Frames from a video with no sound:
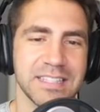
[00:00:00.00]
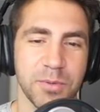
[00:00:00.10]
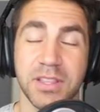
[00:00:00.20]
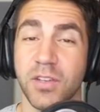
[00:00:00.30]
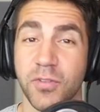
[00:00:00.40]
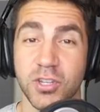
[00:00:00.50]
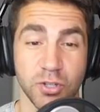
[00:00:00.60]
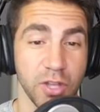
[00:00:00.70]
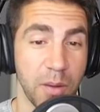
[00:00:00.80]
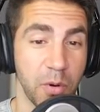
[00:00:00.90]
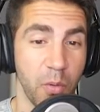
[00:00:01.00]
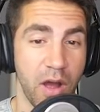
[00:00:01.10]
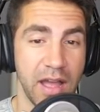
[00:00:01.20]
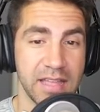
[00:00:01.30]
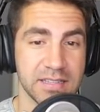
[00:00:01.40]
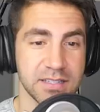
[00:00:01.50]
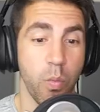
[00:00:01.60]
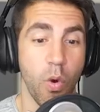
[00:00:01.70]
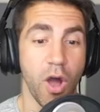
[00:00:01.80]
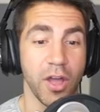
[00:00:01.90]
let's see what the official number was.
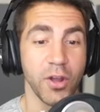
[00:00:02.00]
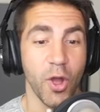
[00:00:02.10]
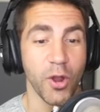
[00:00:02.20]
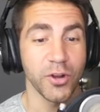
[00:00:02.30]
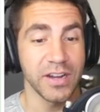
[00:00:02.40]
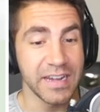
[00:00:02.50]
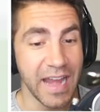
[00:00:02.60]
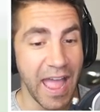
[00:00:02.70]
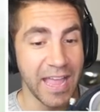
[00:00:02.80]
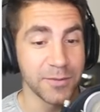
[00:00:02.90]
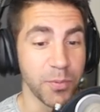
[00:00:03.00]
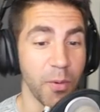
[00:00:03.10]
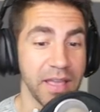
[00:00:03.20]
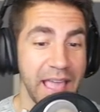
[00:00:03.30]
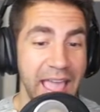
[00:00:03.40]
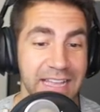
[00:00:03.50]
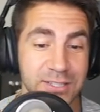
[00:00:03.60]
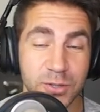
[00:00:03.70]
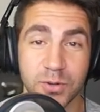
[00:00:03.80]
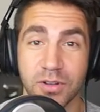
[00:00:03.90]
one hundred nine point eight
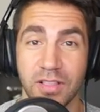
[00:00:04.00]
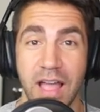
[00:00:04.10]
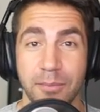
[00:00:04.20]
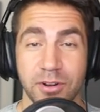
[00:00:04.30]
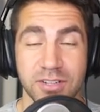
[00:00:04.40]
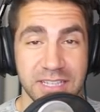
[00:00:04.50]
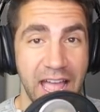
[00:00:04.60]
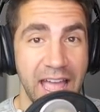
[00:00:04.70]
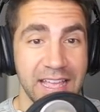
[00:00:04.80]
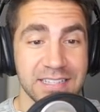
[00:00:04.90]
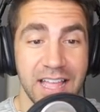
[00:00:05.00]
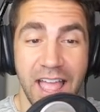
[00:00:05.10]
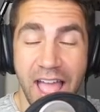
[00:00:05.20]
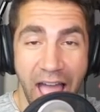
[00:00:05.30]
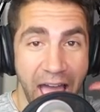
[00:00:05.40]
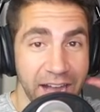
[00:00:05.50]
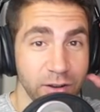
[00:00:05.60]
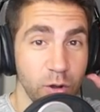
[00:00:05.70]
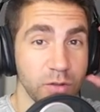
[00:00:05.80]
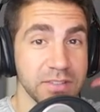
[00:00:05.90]
two kilometers, guys. I don't
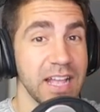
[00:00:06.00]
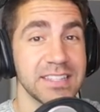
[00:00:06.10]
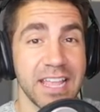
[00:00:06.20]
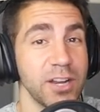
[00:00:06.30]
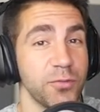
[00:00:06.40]
know if that's like an